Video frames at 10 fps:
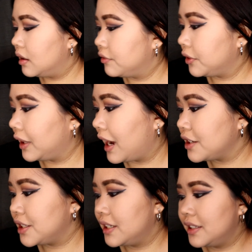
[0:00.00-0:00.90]
For
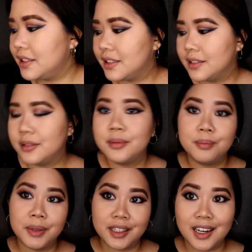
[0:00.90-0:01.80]
lashes,
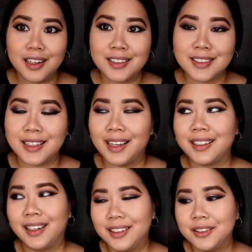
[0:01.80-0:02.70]
because I
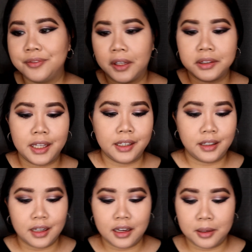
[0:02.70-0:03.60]
kind of felt like
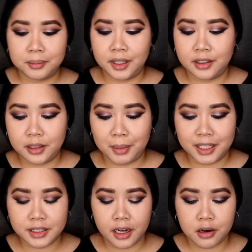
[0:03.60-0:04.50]
the
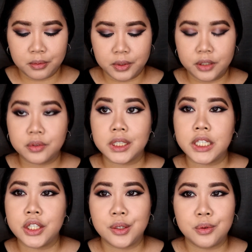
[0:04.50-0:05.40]
mascara wouldn't really
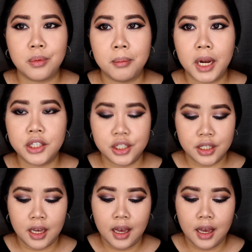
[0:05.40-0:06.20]
do much,